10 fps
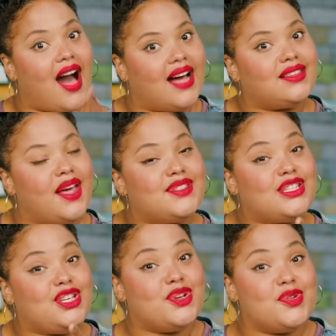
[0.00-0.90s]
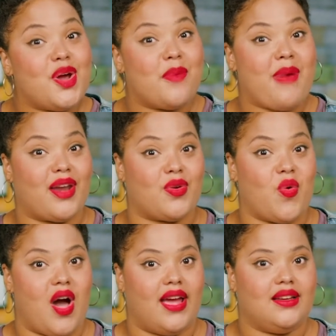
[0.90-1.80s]
God loves you no matter
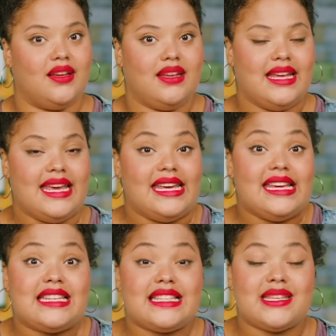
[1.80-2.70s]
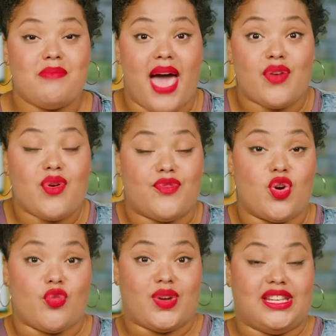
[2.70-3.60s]
what. It doesn't matter if
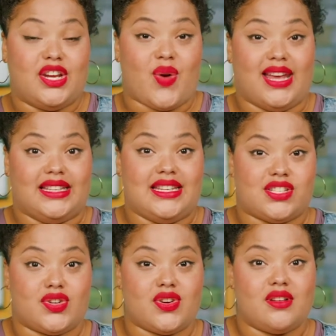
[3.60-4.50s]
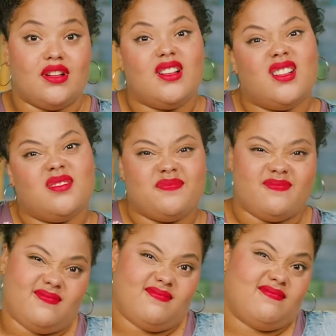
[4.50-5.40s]
you're a really great listener
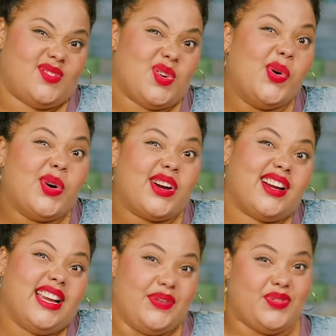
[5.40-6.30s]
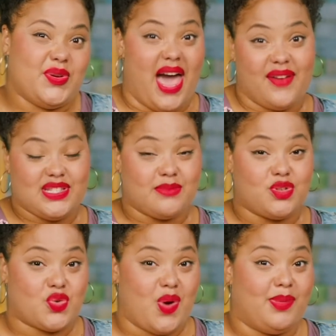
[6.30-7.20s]
or if you have some
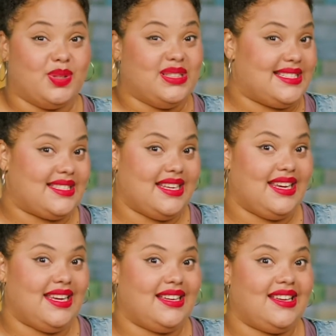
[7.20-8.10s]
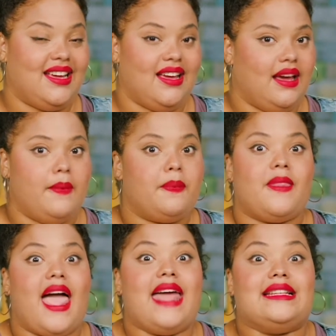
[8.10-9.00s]
trouble listening.
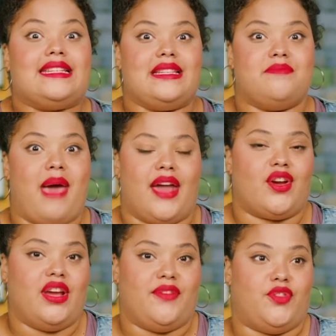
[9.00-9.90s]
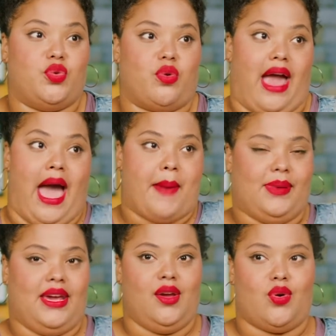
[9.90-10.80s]
And it didn't matter if you were
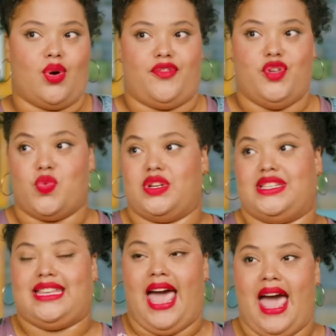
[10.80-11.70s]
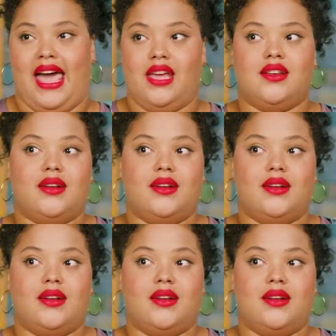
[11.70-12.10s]
happy or if you were sad